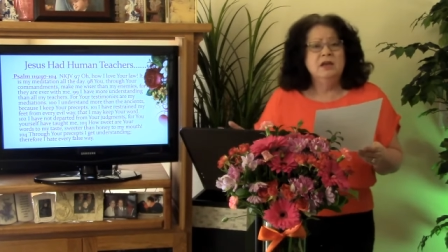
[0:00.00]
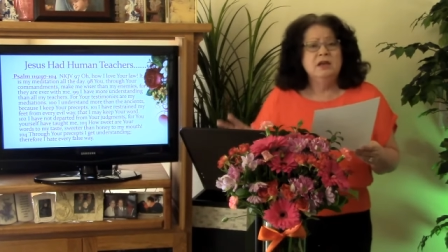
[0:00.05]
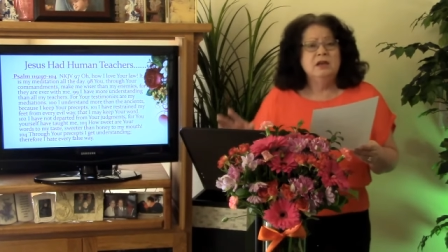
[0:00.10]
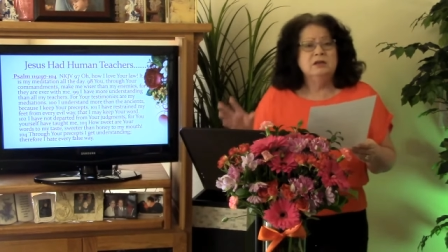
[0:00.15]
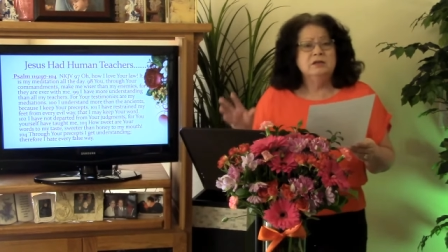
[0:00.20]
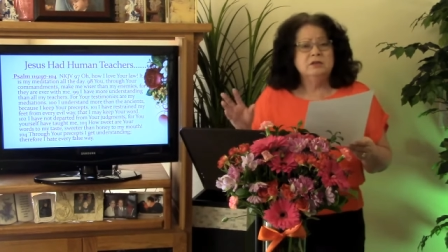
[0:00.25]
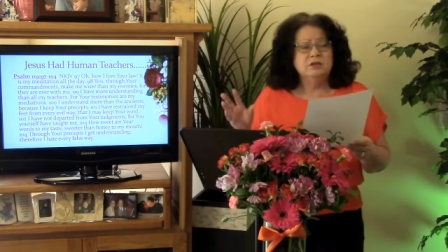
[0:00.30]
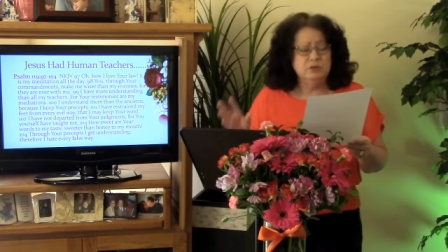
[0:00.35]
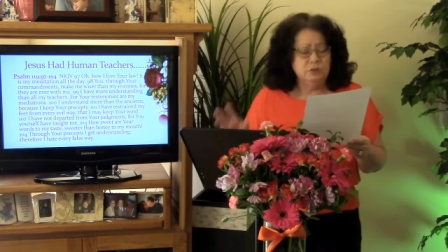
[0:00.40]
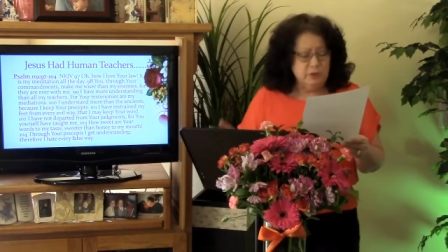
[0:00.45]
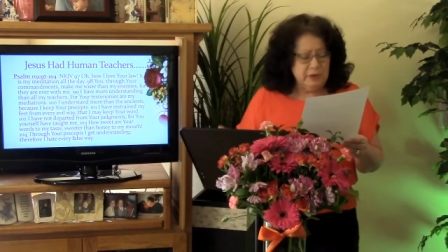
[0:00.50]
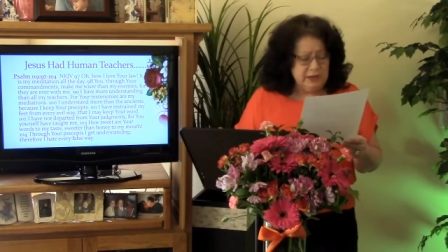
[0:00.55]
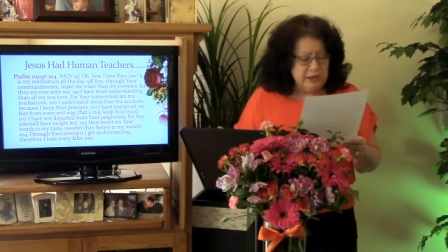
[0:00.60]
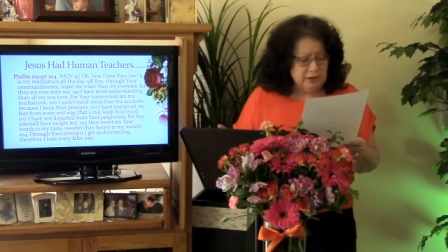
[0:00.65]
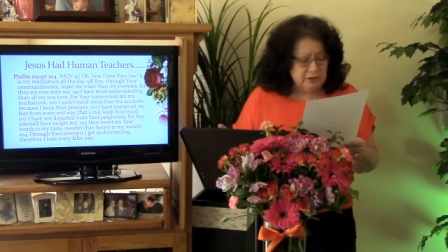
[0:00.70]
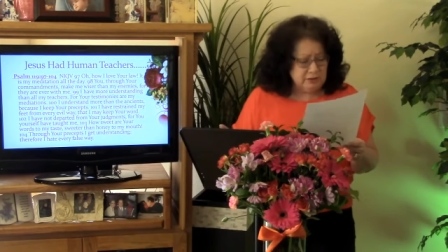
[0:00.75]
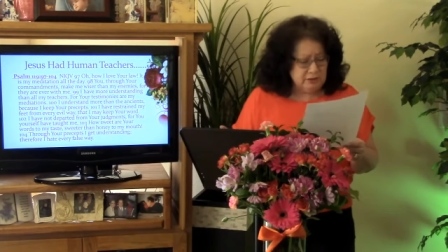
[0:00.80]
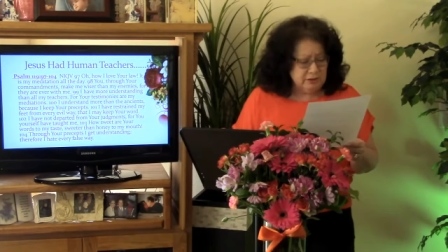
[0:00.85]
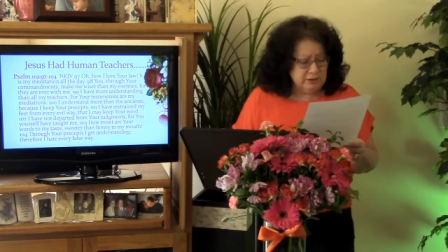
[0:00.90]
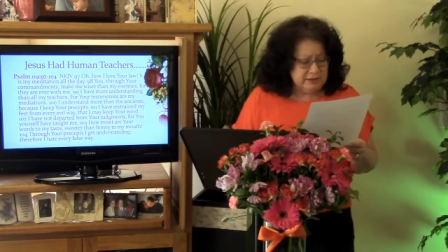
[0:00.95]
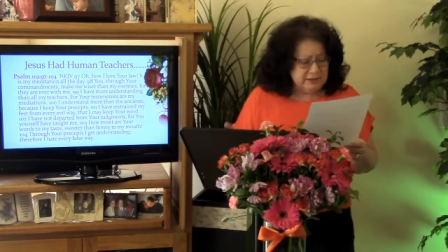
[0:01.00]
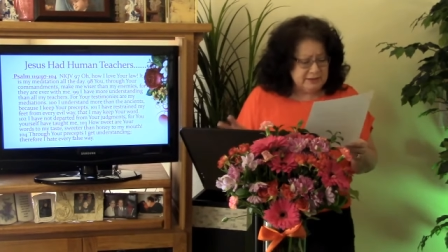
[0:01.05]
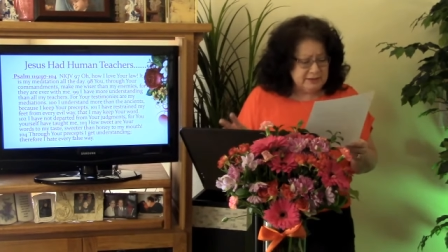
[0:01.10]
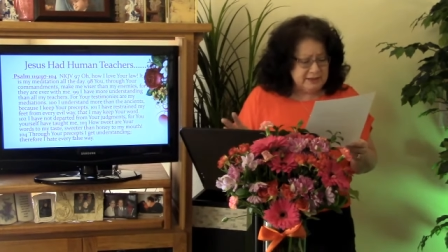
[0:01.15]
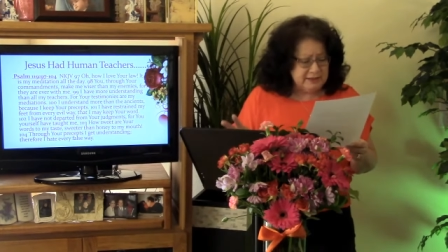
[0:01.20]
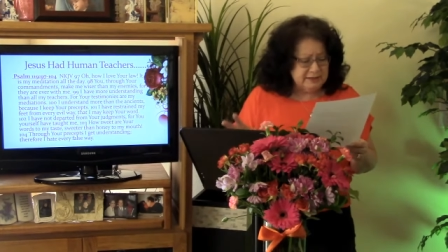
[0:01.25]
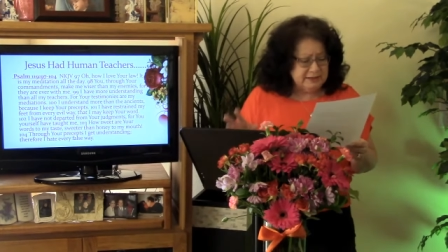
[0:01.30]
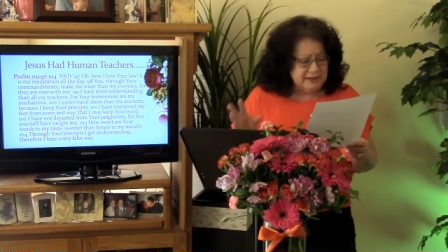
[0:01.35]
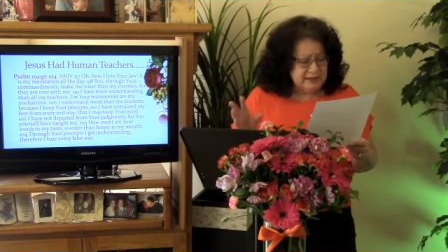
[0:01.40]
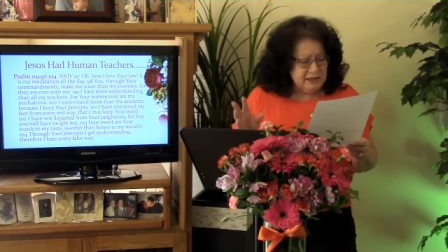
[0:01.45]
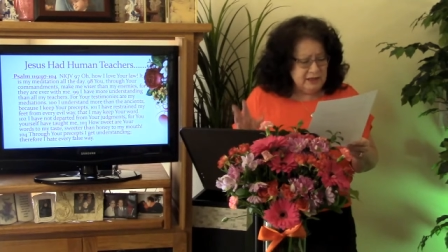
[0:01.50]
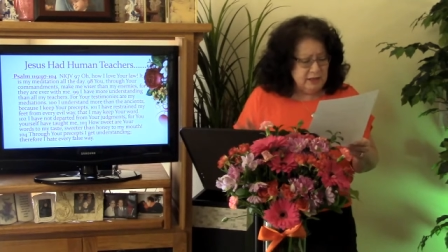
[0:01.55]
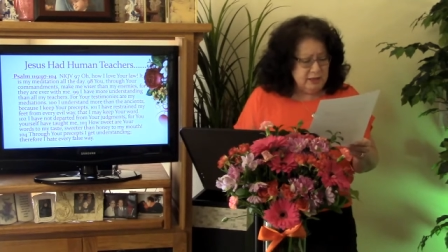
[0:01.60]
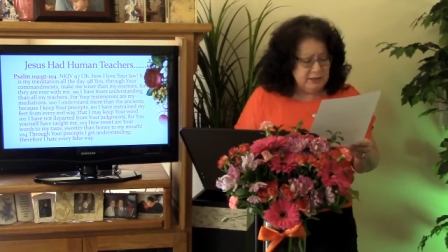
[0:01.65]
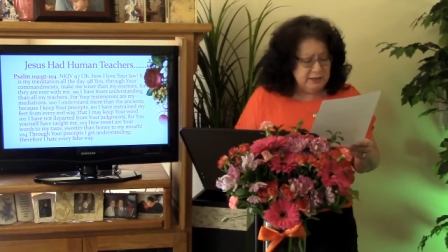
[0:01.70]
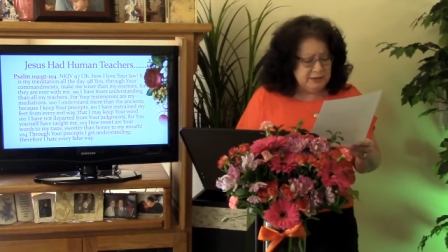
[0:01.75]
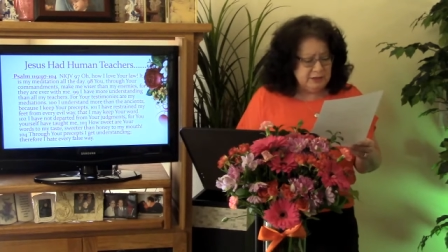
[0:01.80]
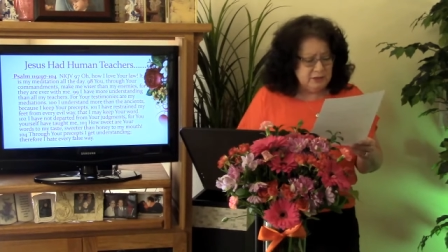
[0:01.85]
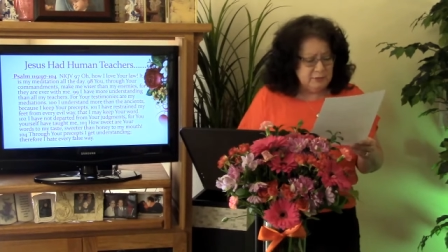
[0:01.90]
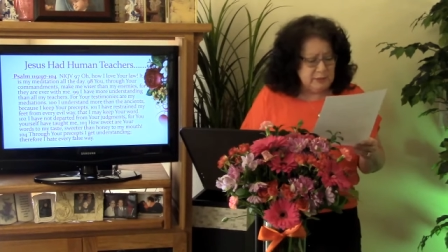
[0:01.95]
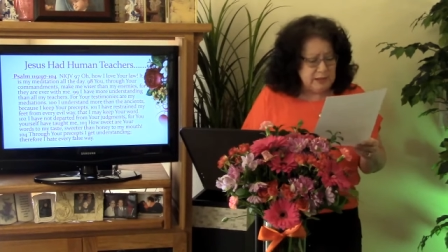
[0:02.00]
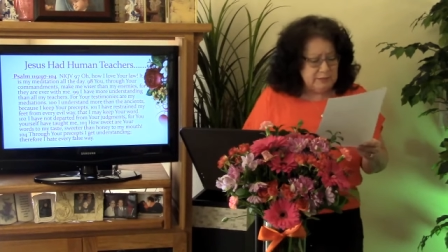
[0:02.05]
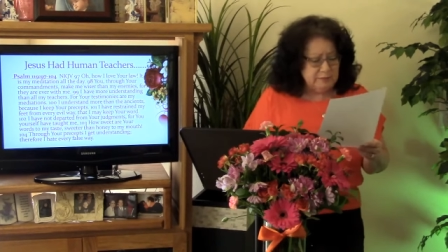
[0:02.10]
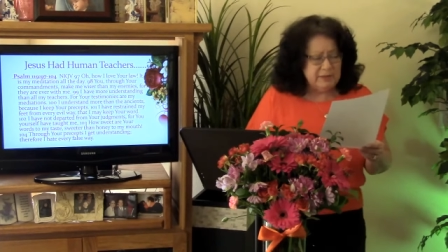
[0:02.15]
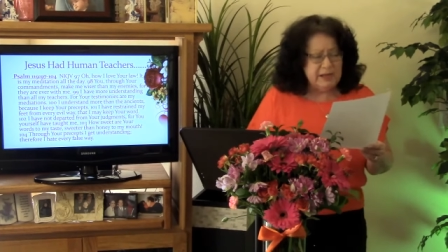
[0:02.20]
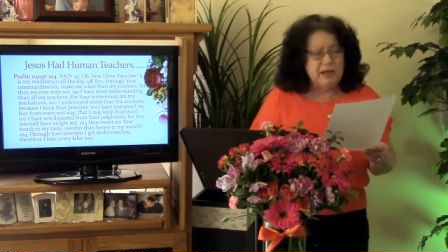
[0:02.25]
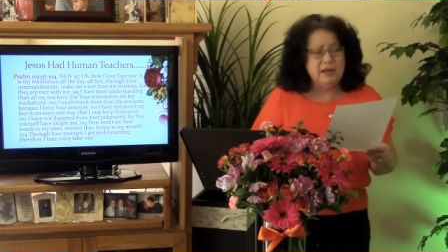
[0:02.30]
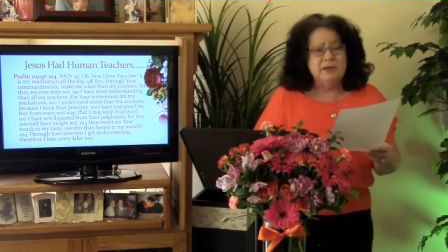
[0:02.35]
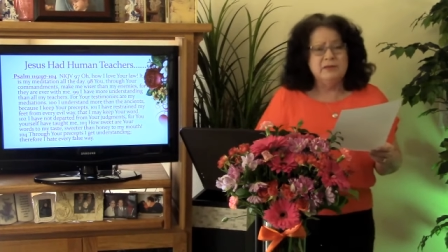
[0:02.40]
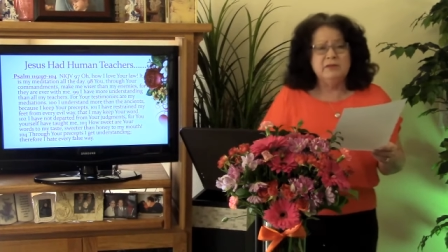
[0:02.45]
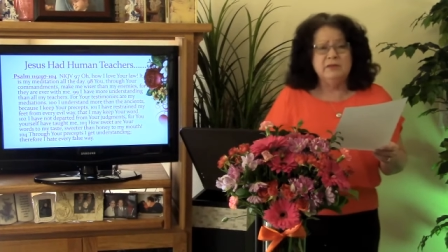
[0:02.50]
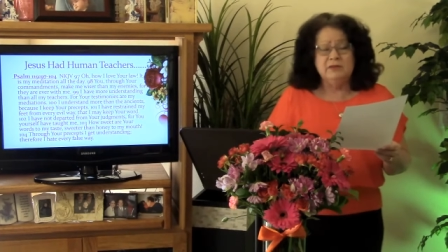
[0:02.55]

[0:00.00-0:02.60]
Sweeter, it says, than honey to my mouth.